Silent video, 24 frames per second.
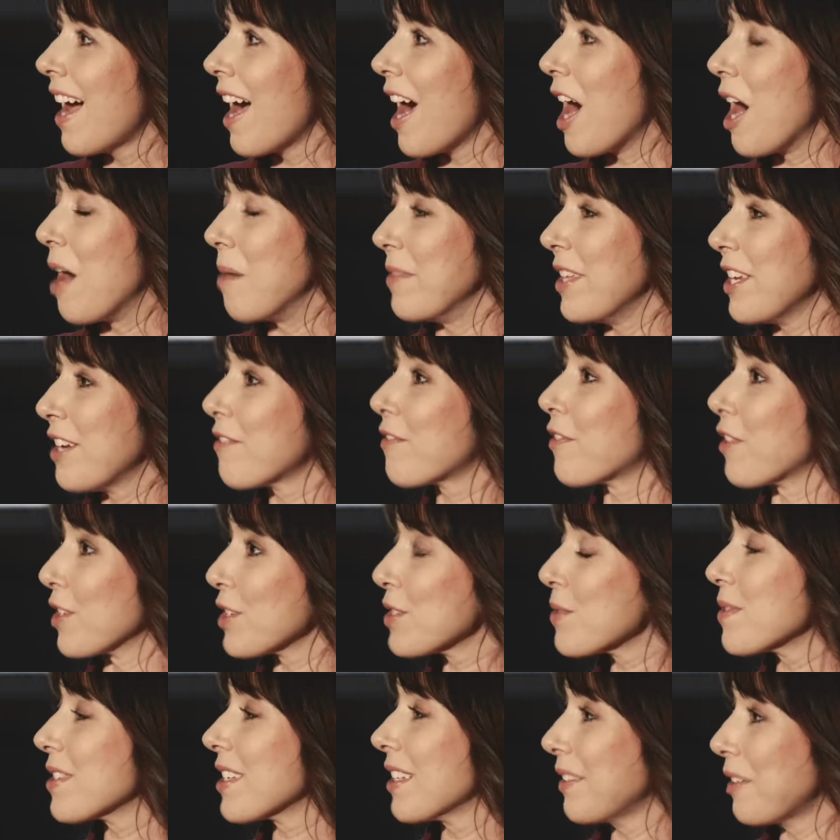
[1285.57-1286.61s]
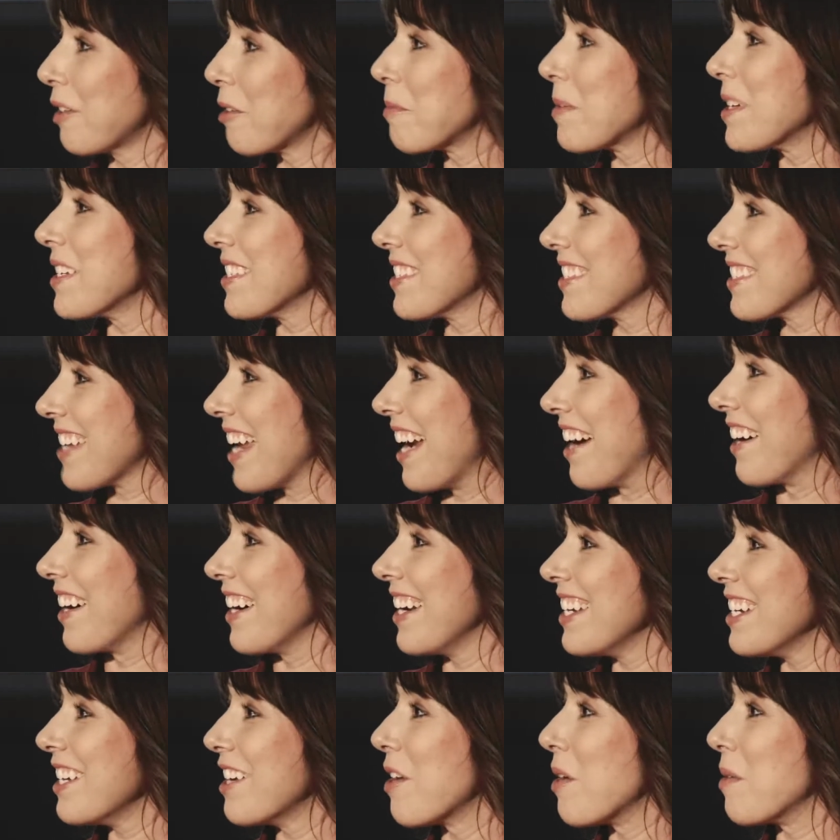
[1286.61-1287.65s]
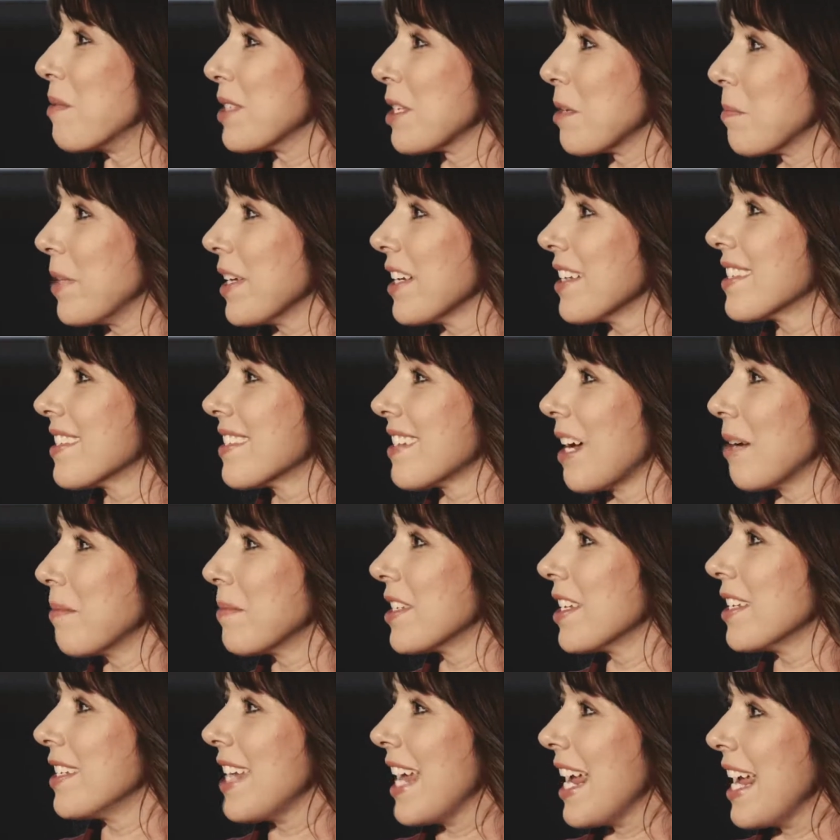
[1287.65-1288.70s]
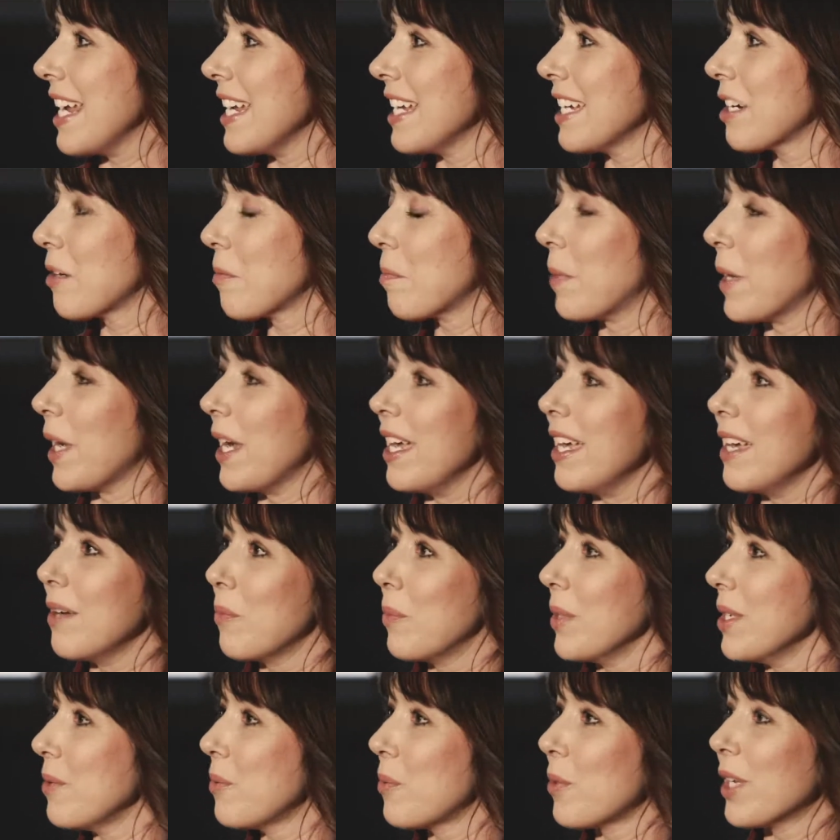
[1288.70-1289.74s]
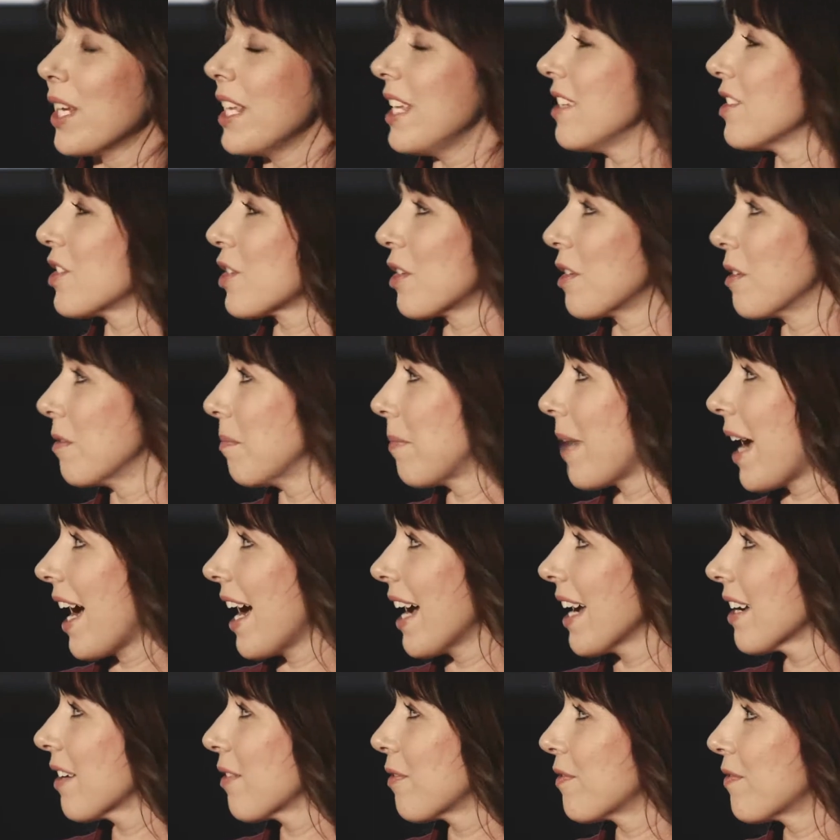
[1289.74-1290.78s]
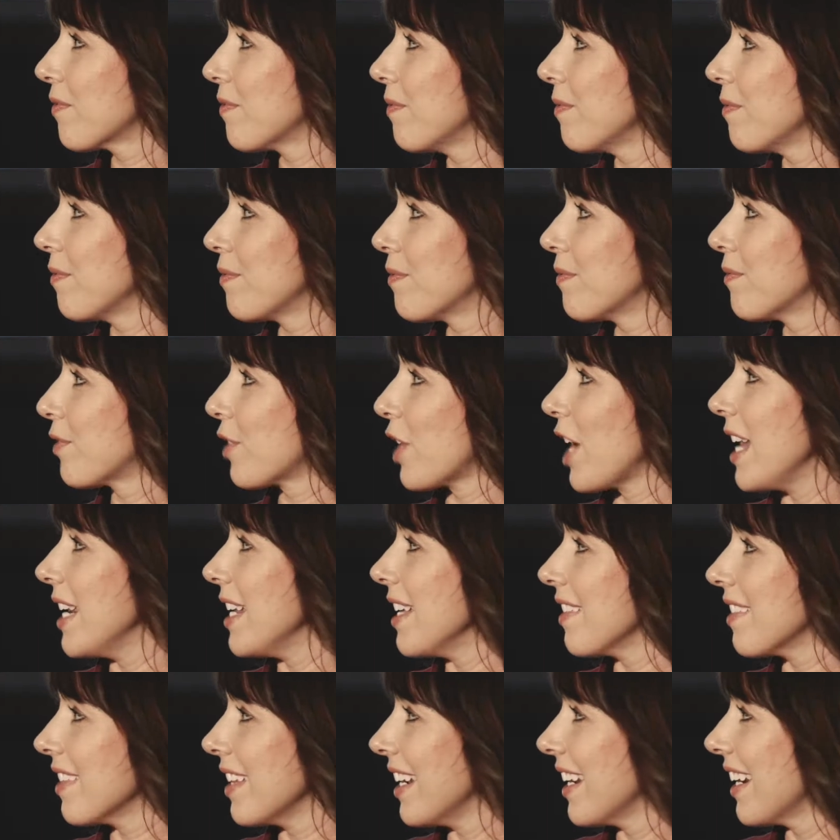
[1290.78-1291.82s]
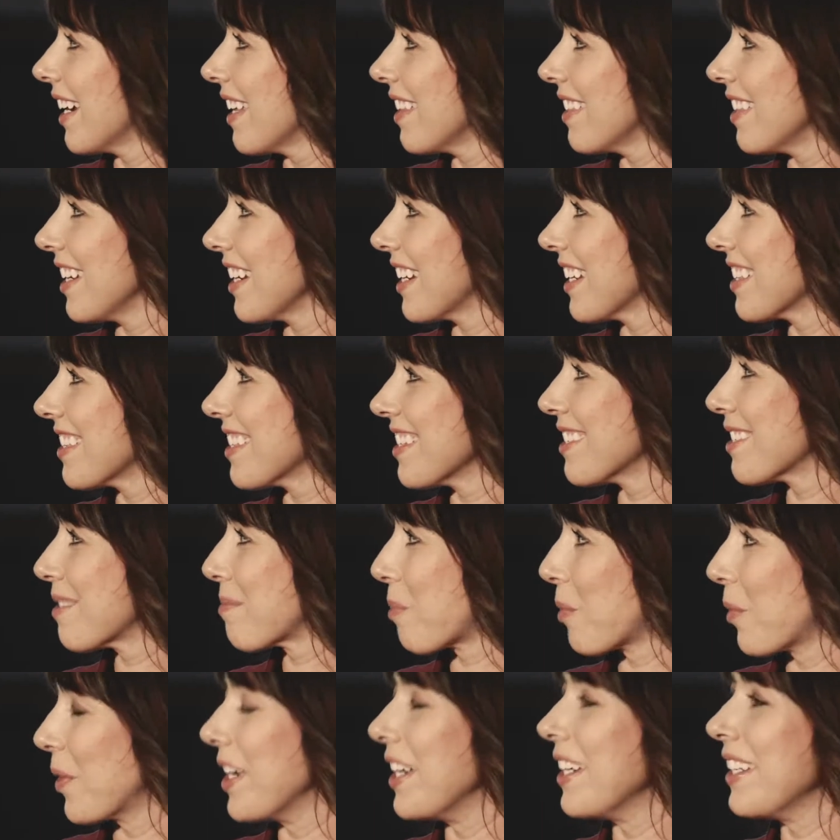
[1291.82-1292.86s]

That at first was a little bit scary. It was a big step to take, but we wouldn't turn back for anything, I think, at this point.